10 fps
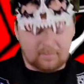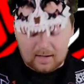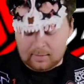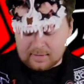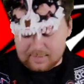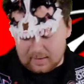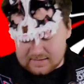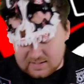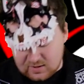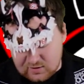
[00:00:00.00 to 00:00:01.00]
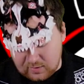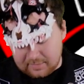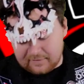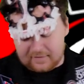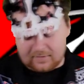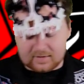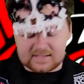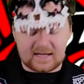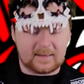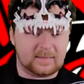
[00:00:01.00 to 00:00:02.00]
Madarame's Palace is also one of my
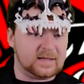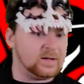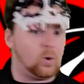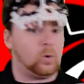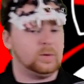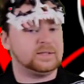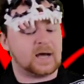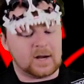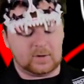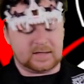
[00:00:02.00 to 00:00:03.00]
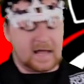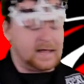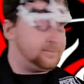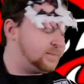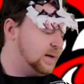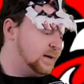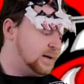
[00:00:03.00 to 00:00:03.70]
favorites in the whole entire game.